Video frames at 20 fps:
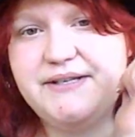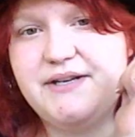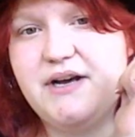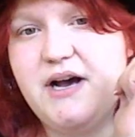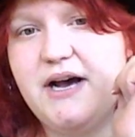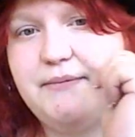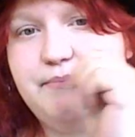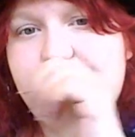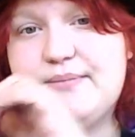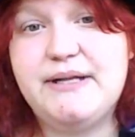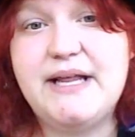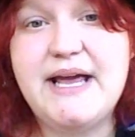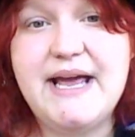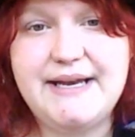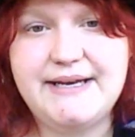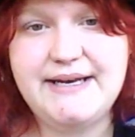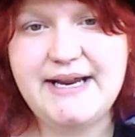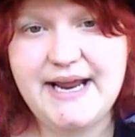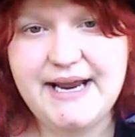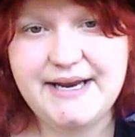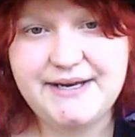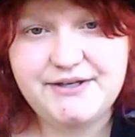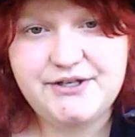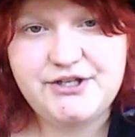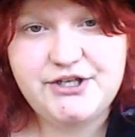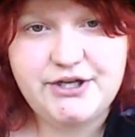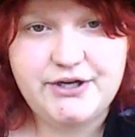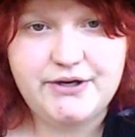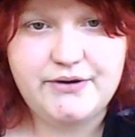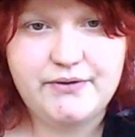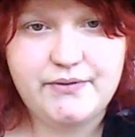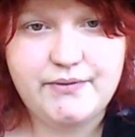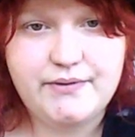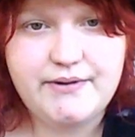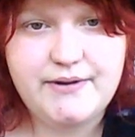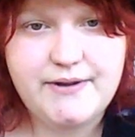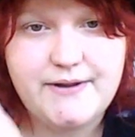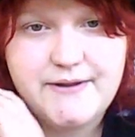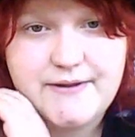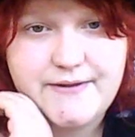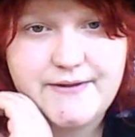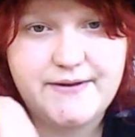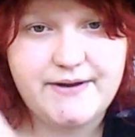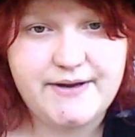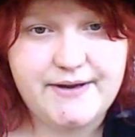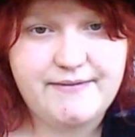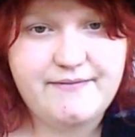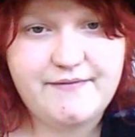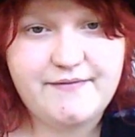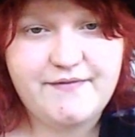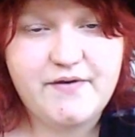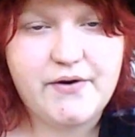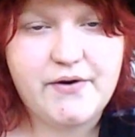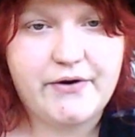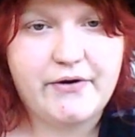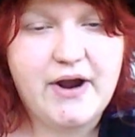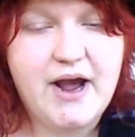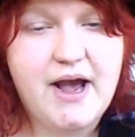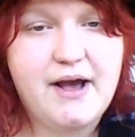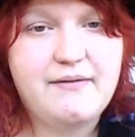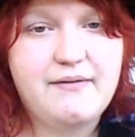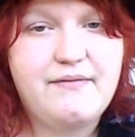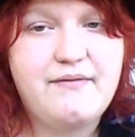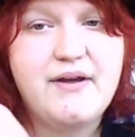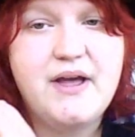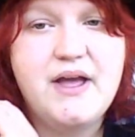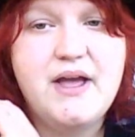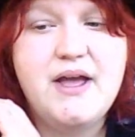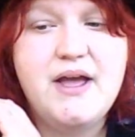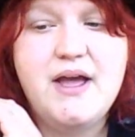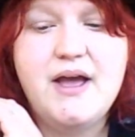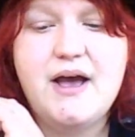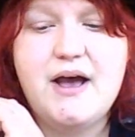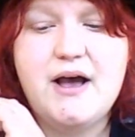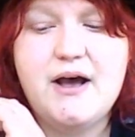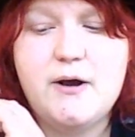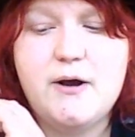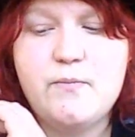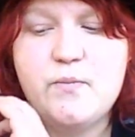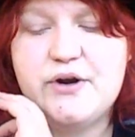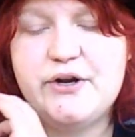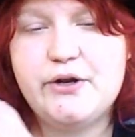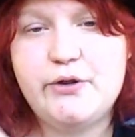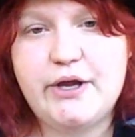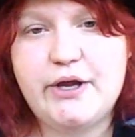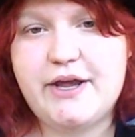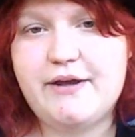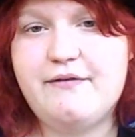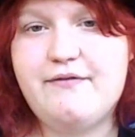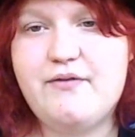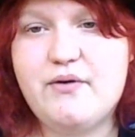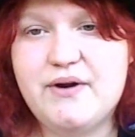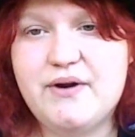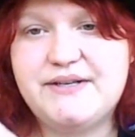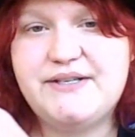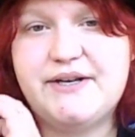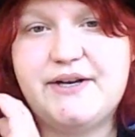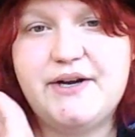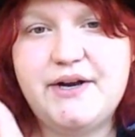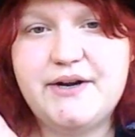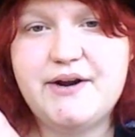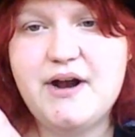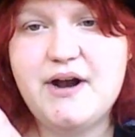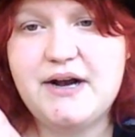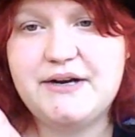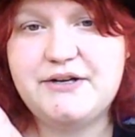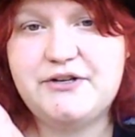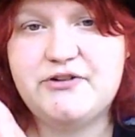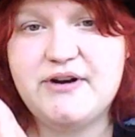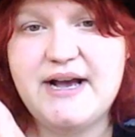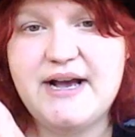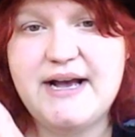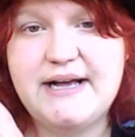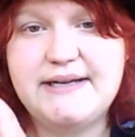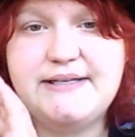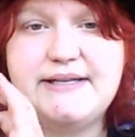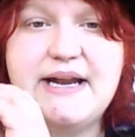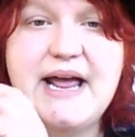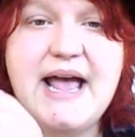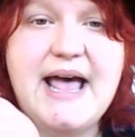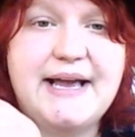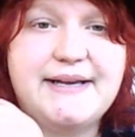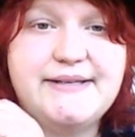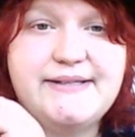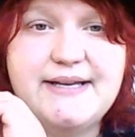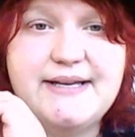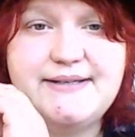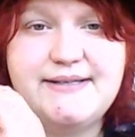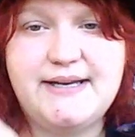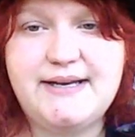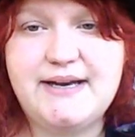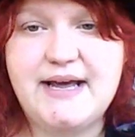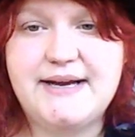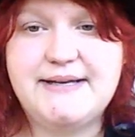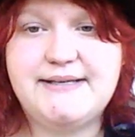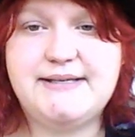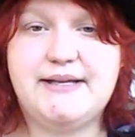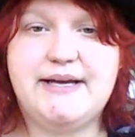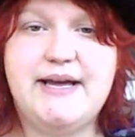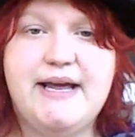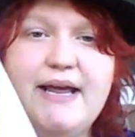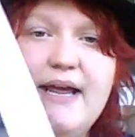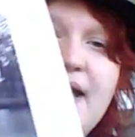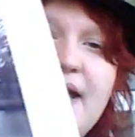And it also does not blend into the photograph. What you're looking for is a good contrast that accents